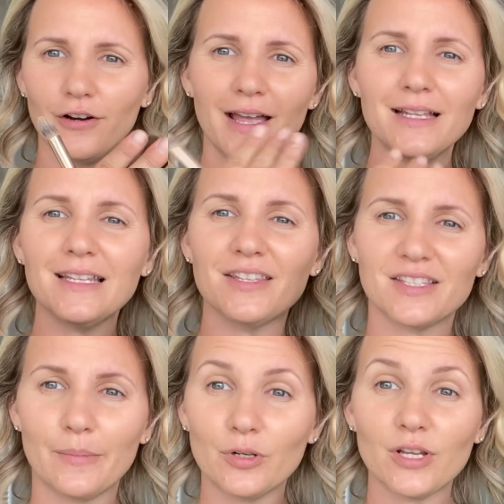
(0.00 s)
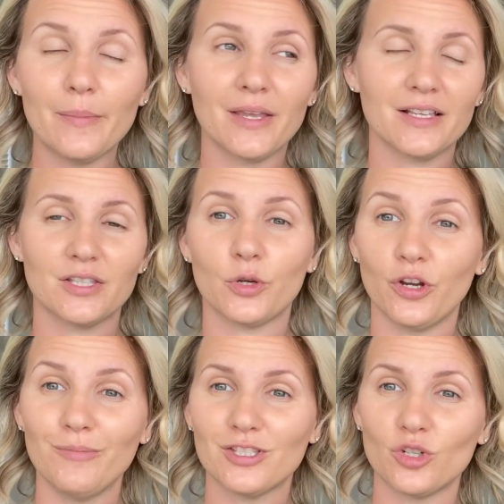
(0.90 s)
end in the summertime because the
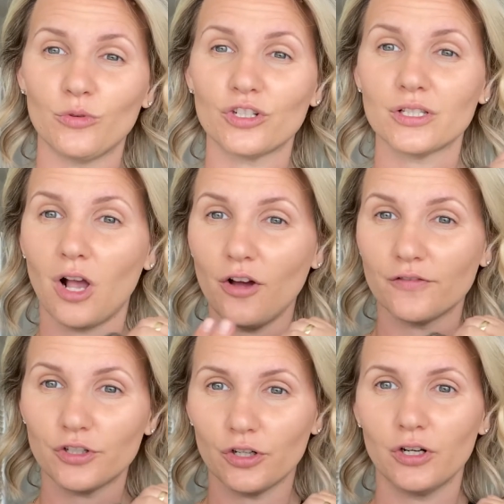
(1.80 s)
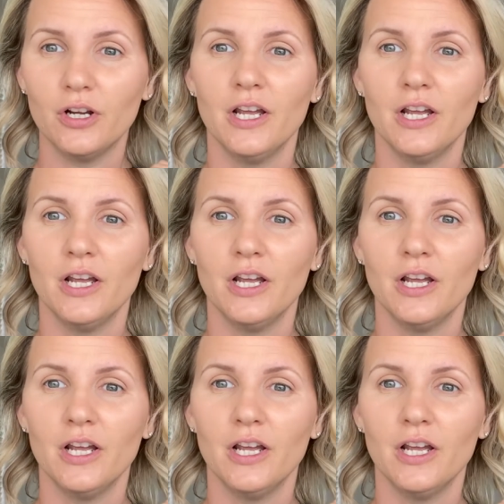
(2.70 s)
cream is so much softer.